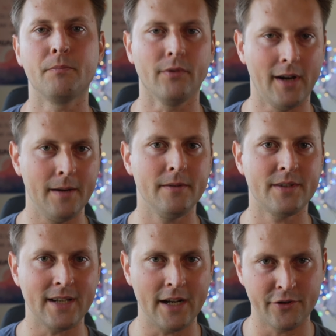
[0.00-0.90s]
bright,
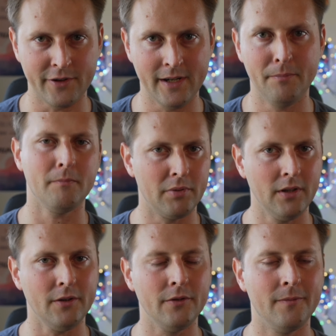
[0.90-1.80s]
saturated
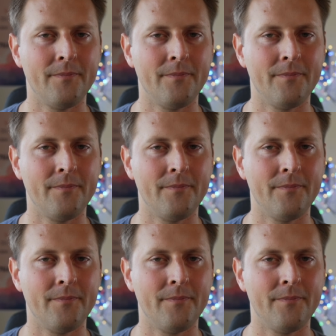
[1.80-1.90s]
blue.